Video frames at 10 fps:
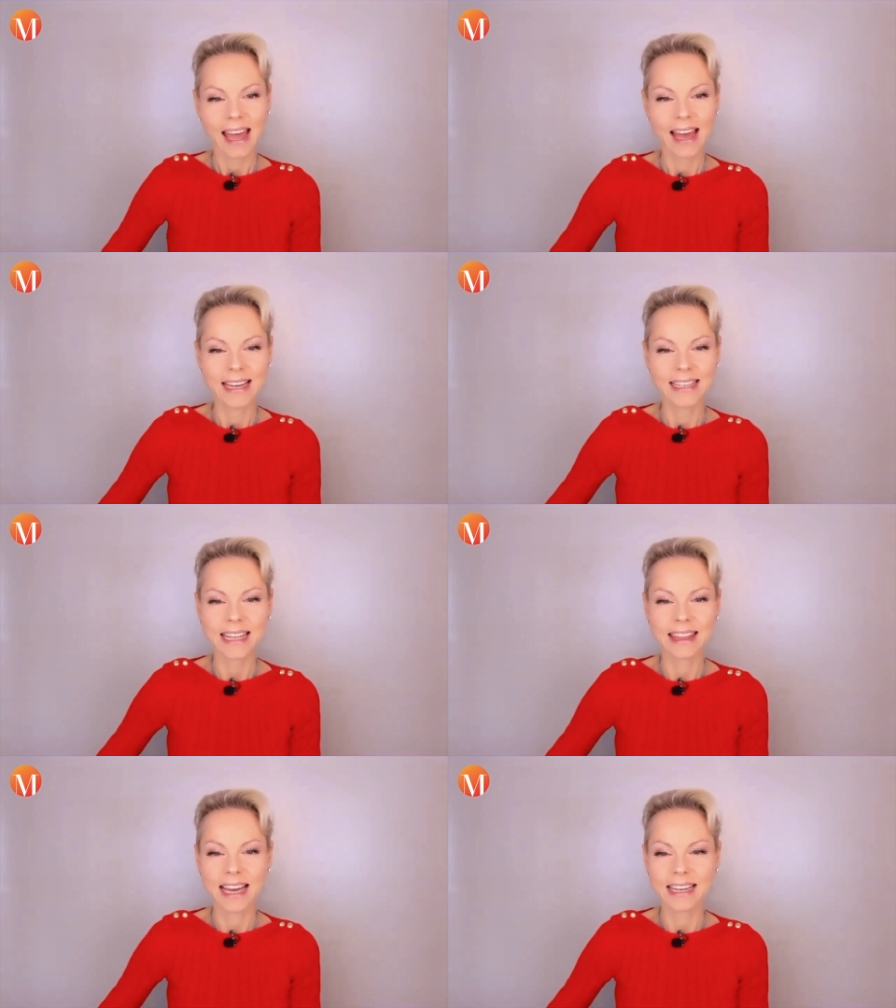And
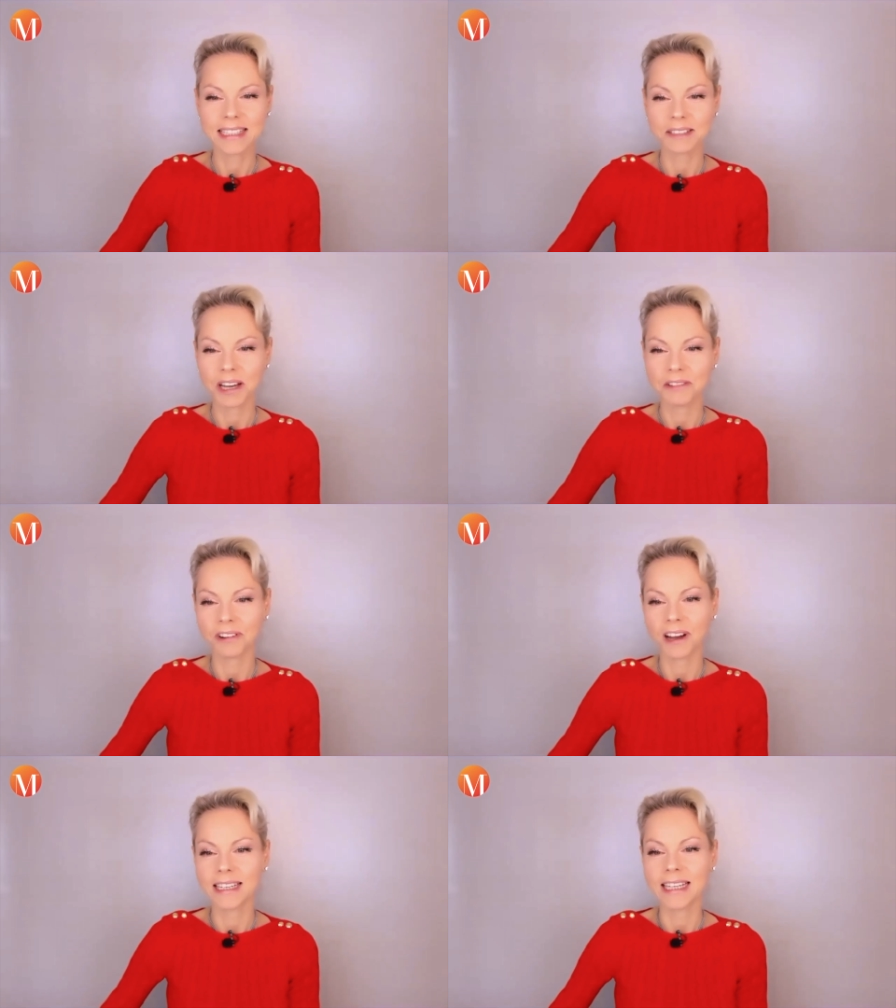that is, if I
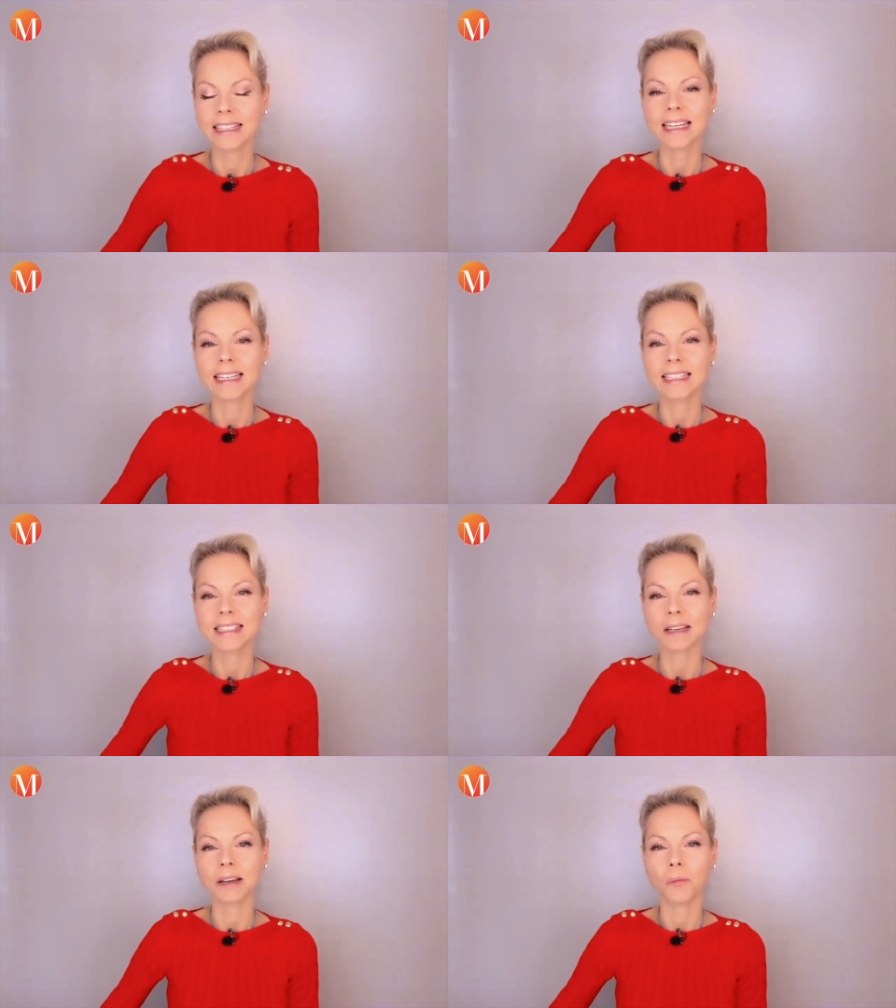find it, that
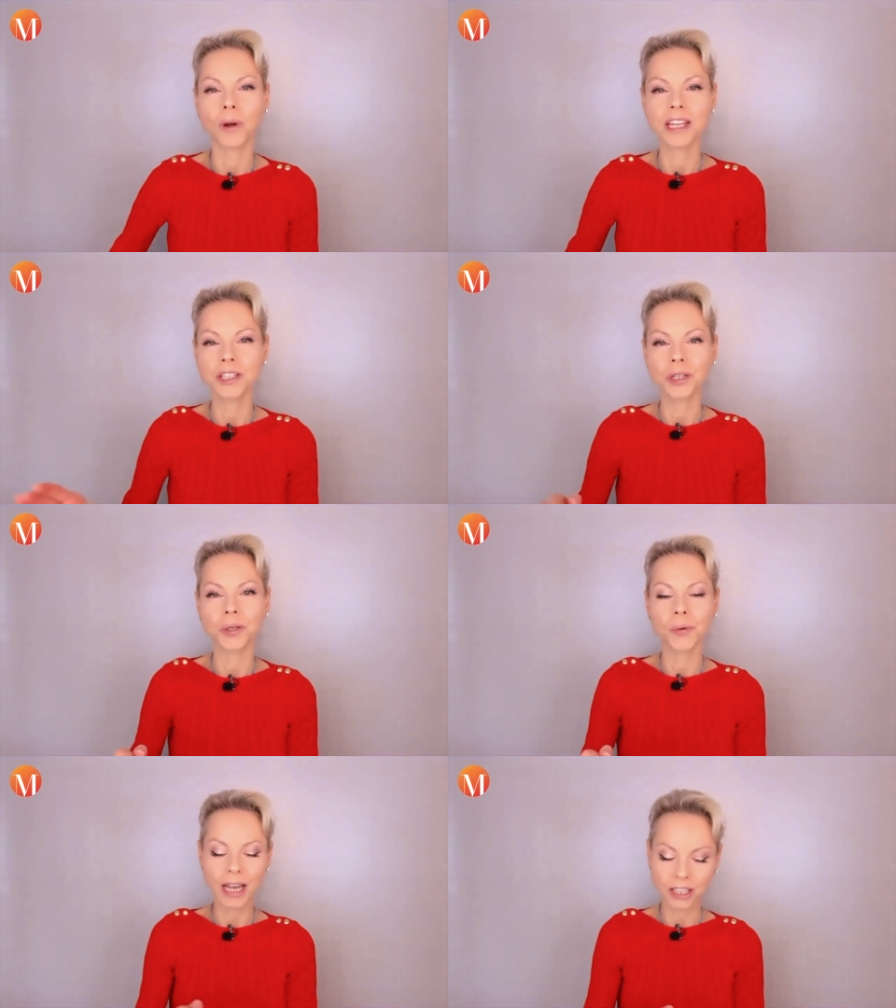is when
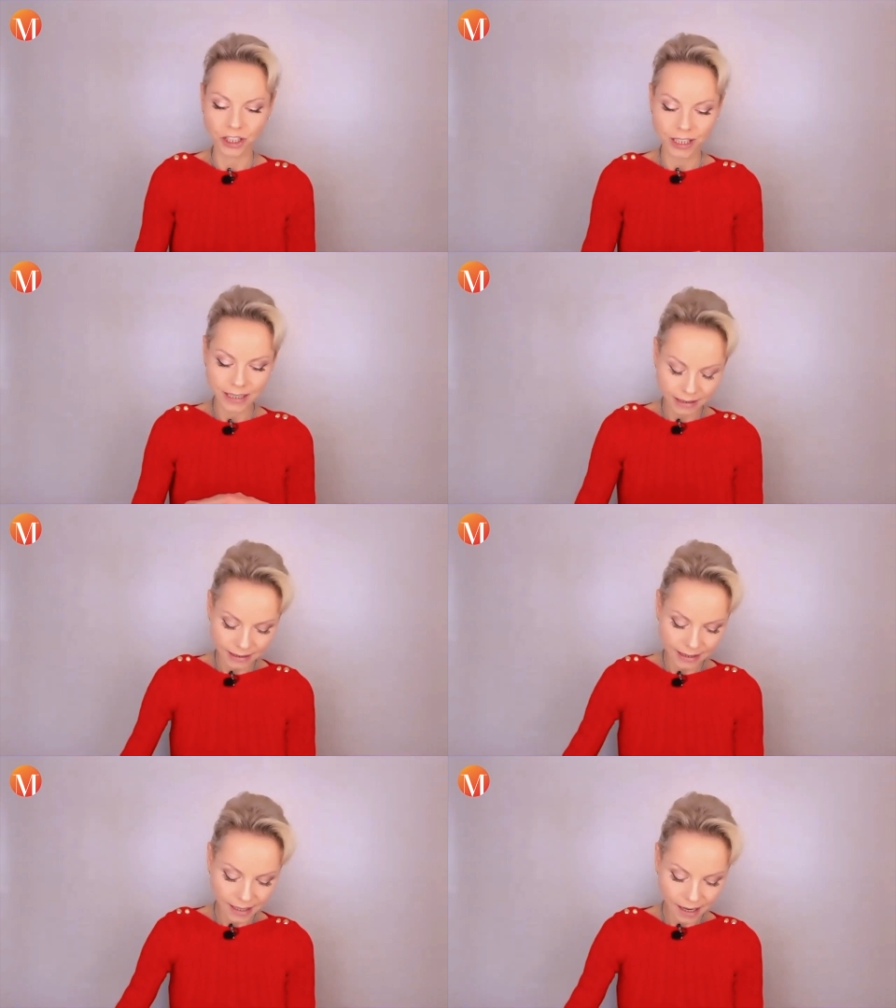you actually
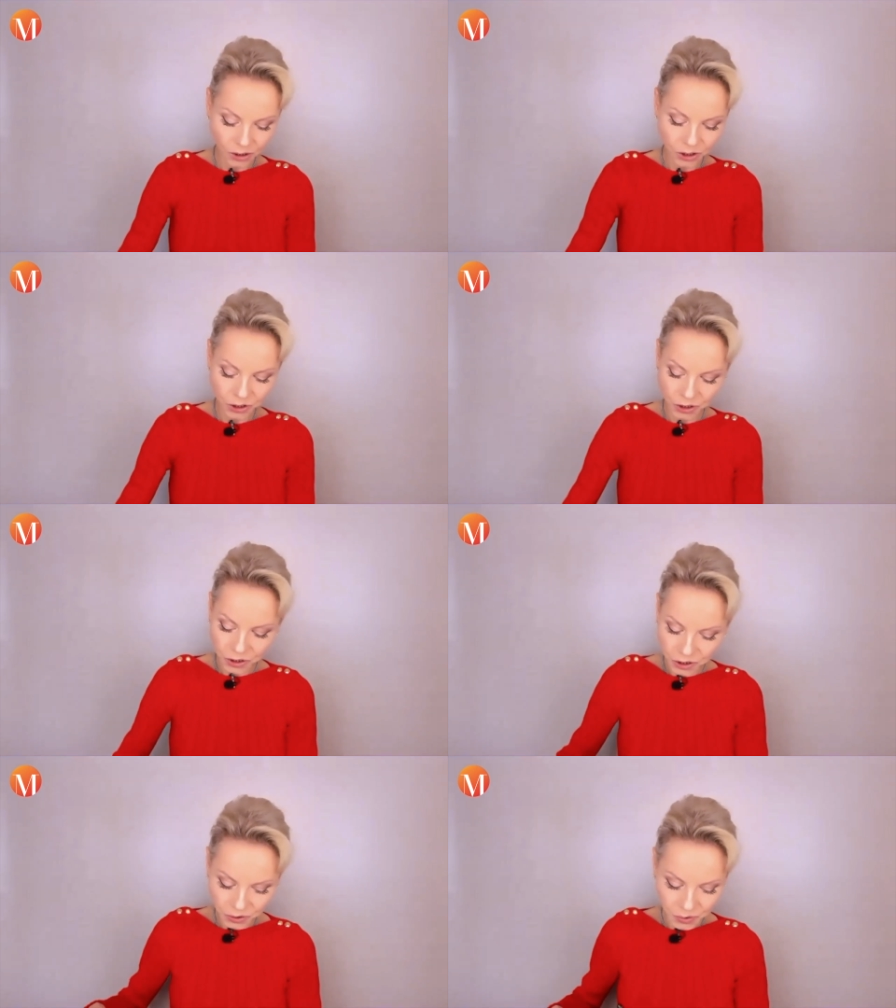set out to
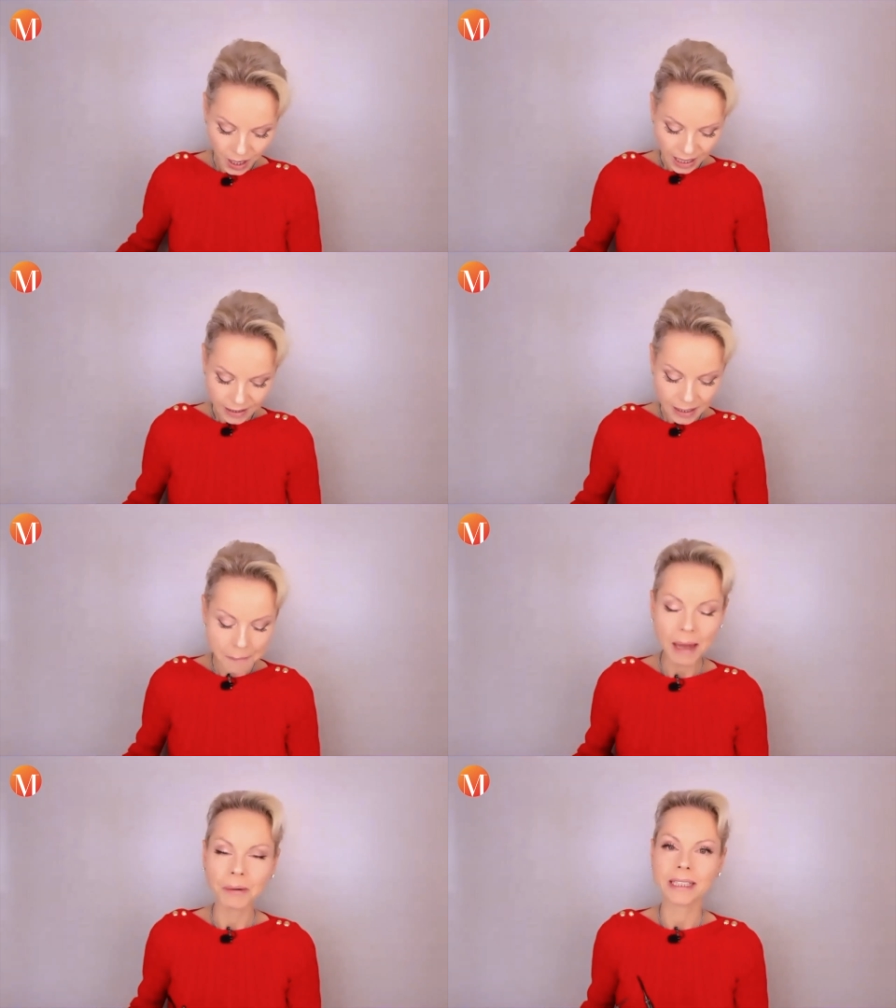do the
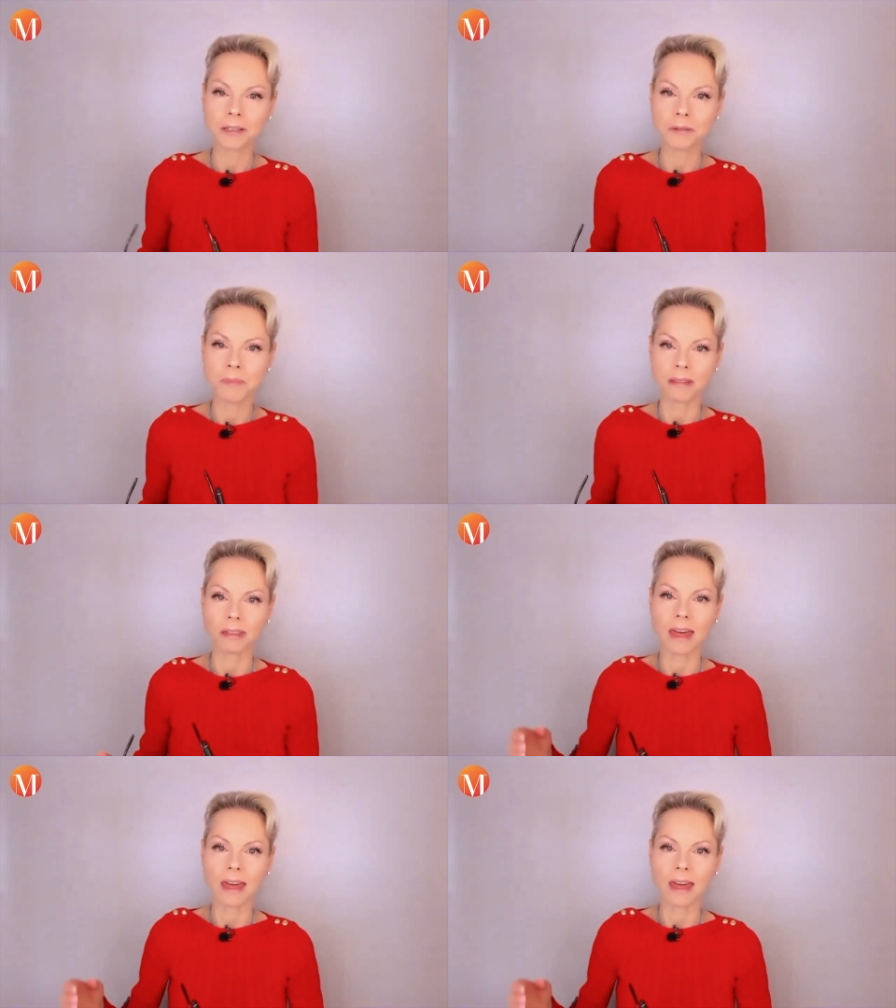American myth.